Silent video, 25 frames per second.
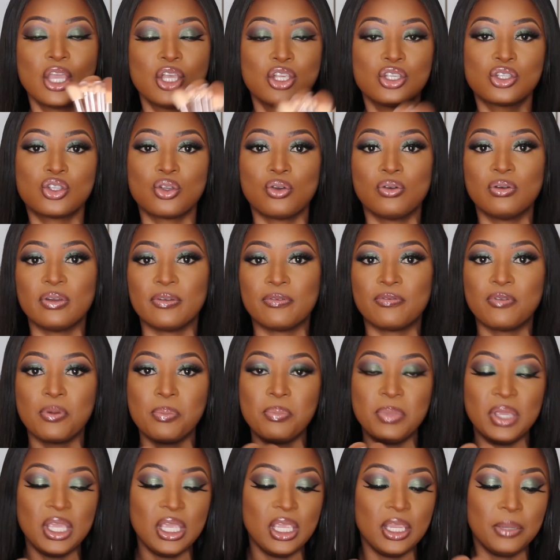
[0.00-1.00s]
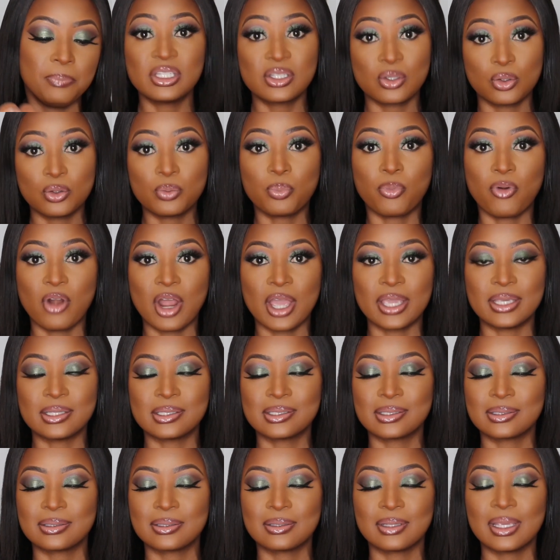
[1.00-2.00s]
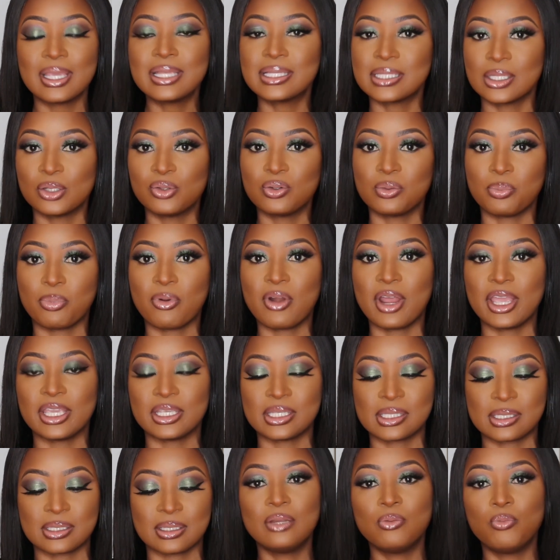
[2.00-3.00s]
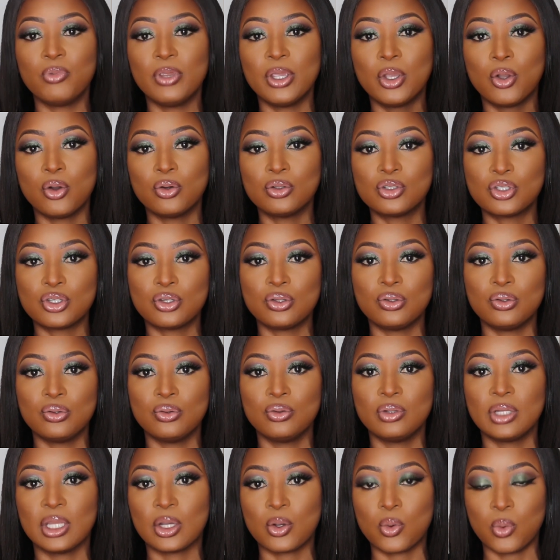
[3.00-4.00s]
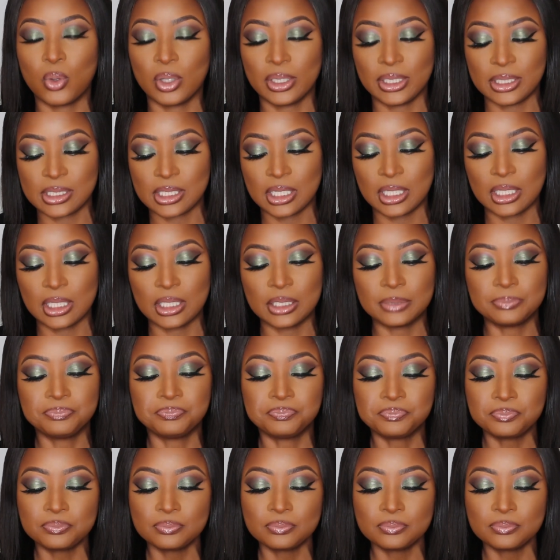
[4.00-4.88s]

So for me, it's good price. It's a good price. And we go to the quality,